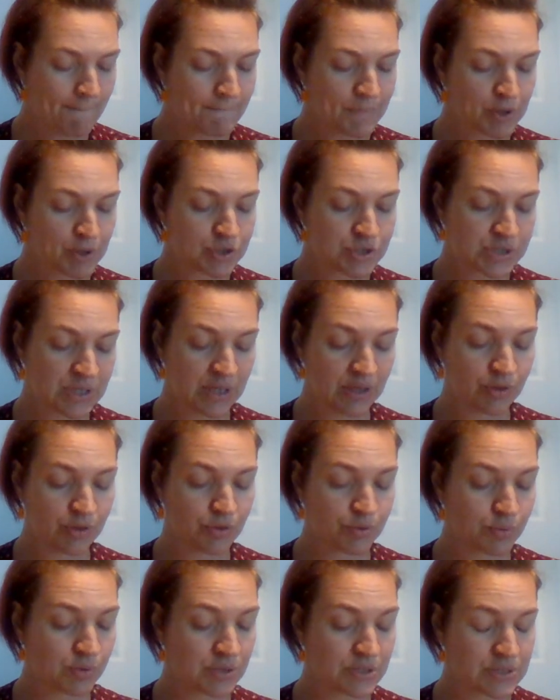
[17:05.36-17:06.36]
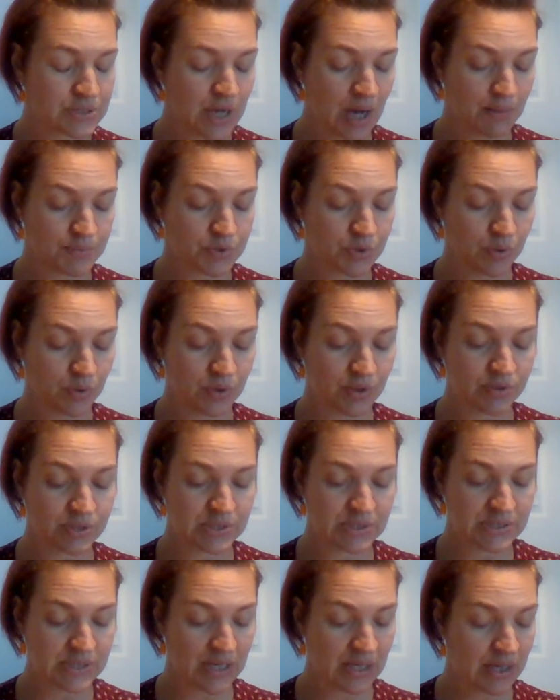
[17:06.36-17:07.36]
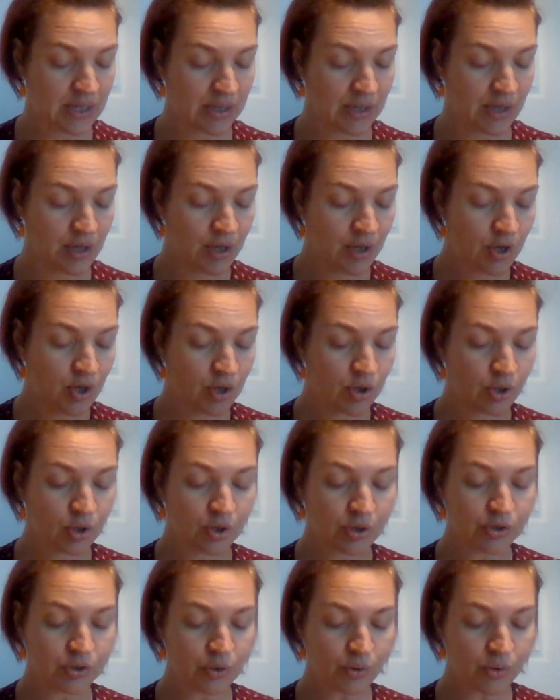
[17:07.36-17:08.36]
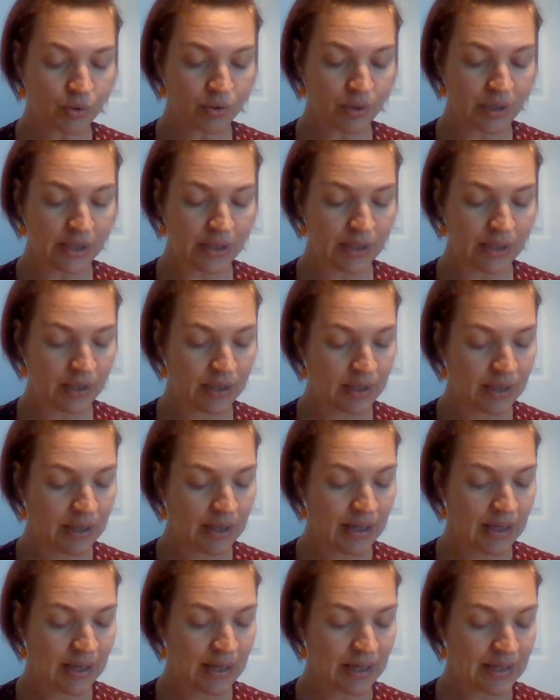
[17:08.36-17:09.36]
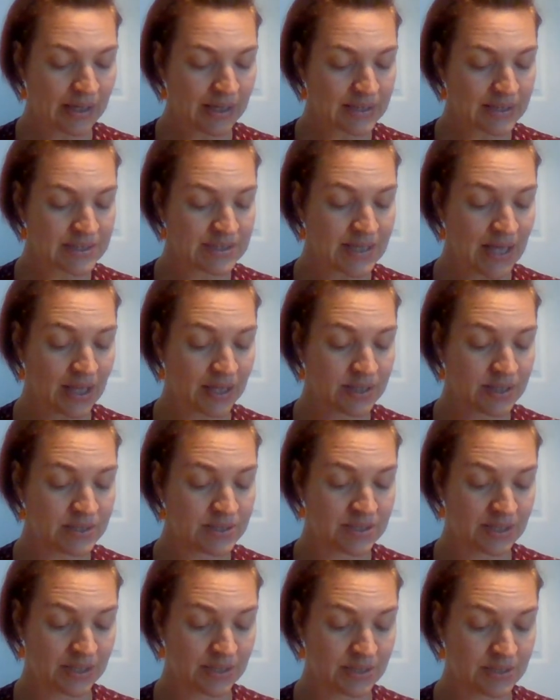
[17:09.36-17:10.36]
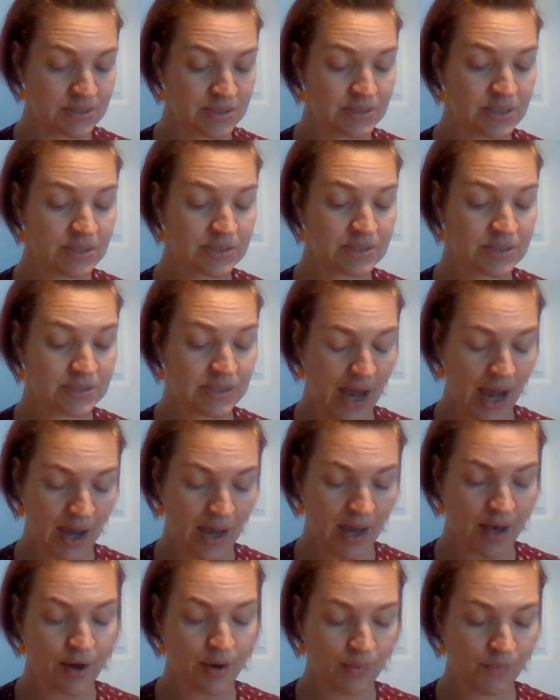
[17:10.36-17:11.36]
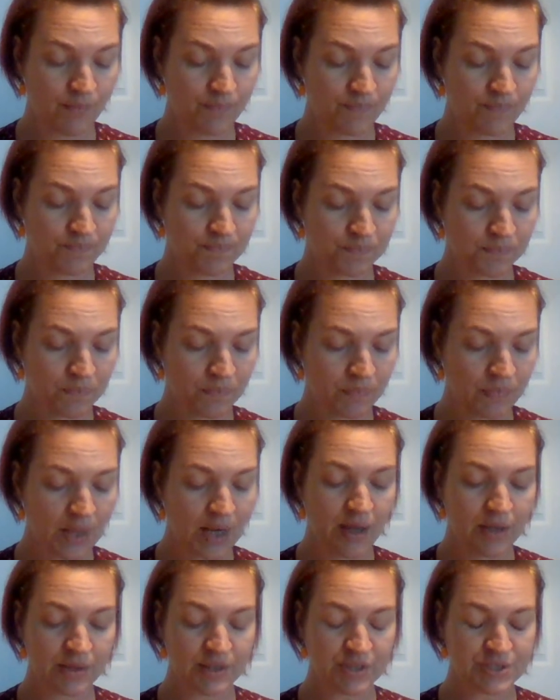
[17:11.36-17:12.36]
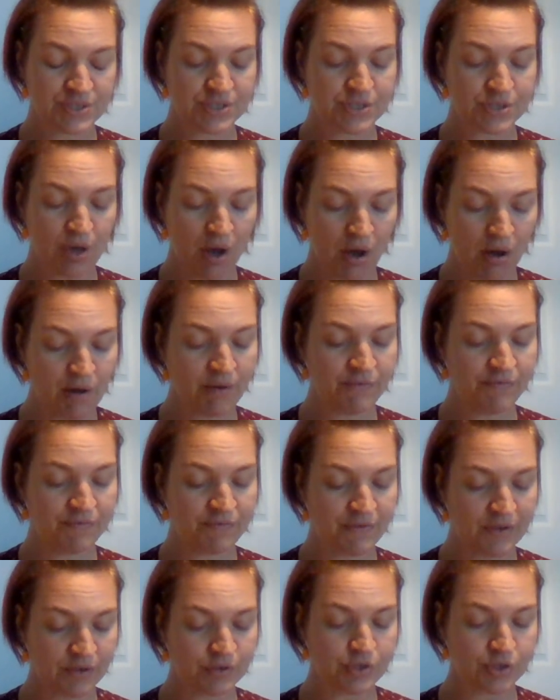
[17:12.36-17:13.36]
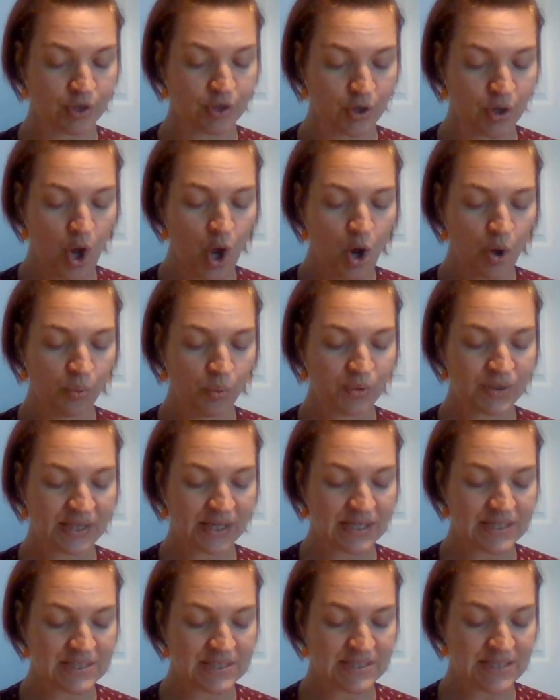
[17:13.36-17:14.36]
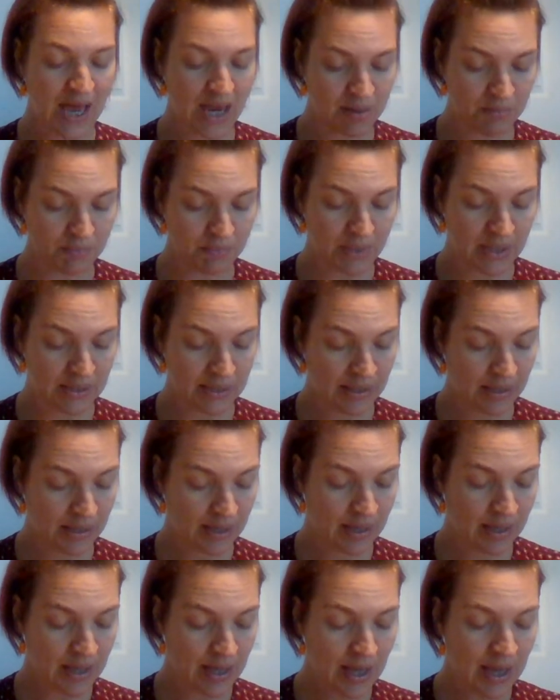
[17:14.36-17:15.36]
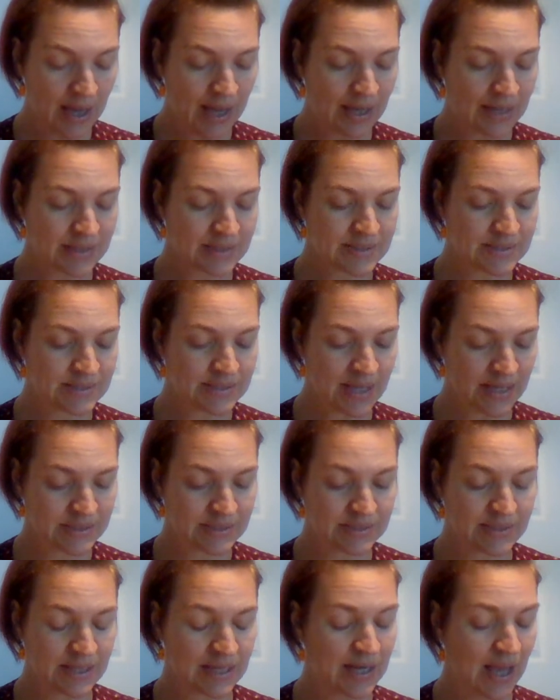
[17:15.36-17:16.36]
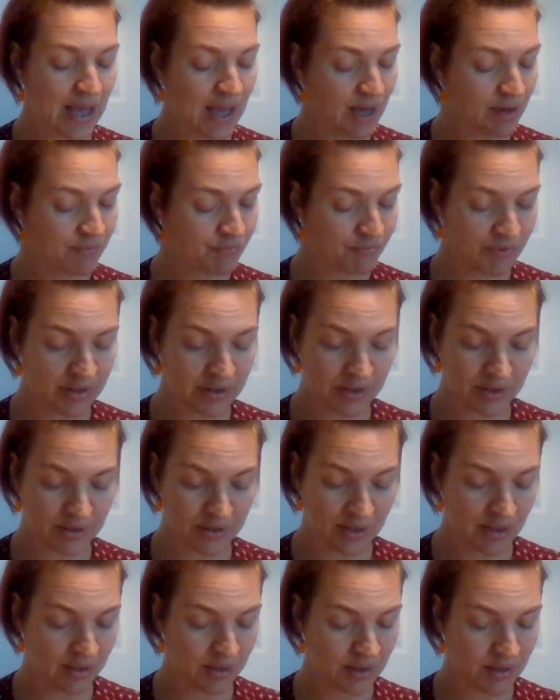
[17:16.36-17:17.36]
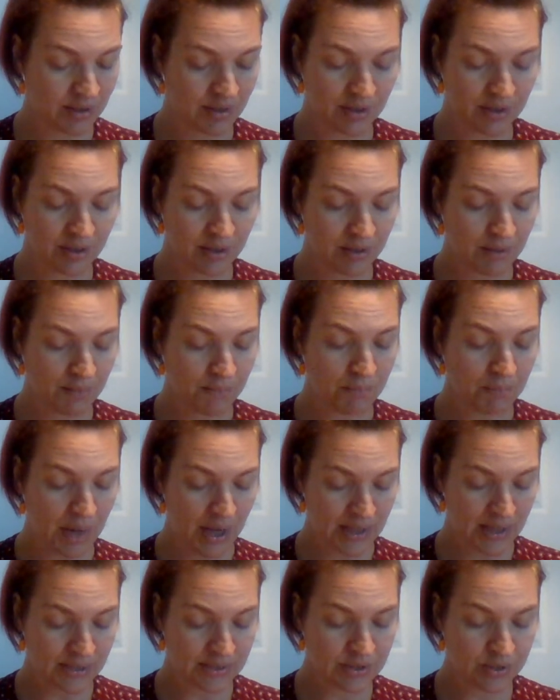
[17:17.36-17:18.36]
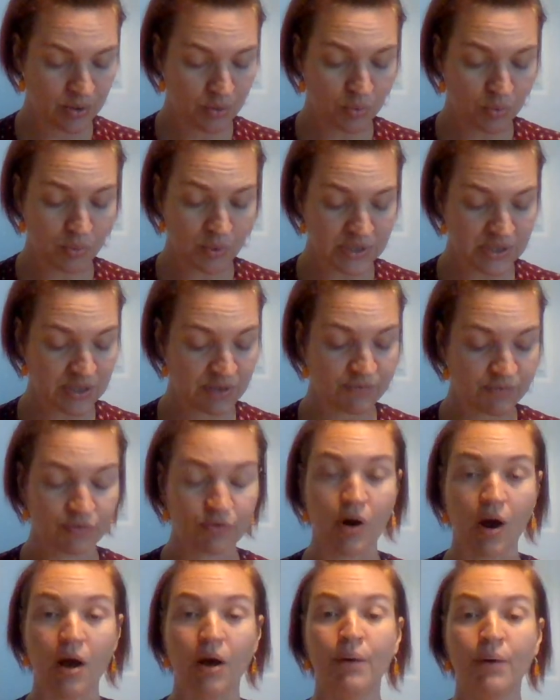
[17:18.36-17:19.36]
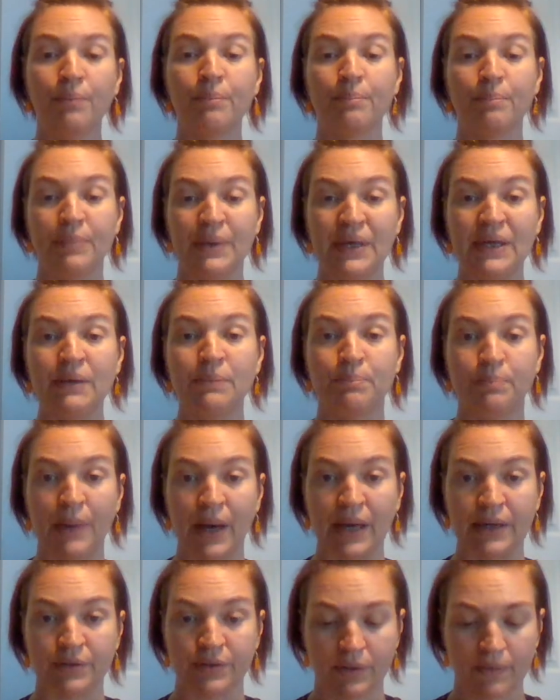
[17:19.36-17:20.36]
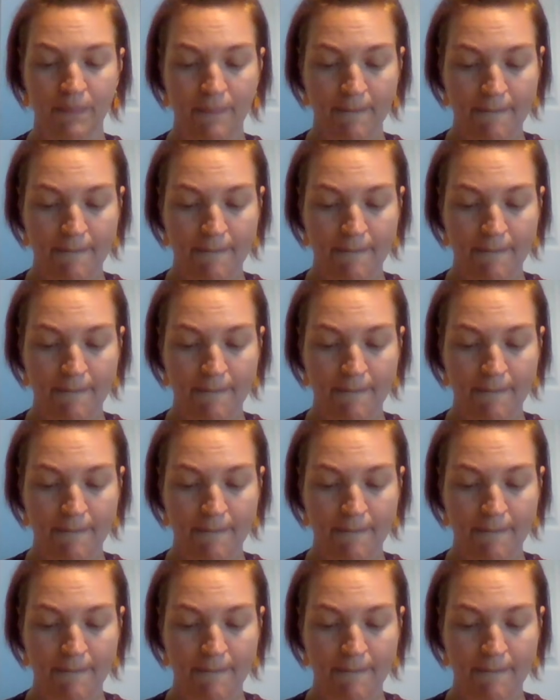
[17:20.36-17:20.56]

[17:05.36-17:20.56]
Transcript: bursting through the topsoil, singing, "Glory in excelsis Deo." The song filled her with contentment and a sense that everything might, once and for all, be better.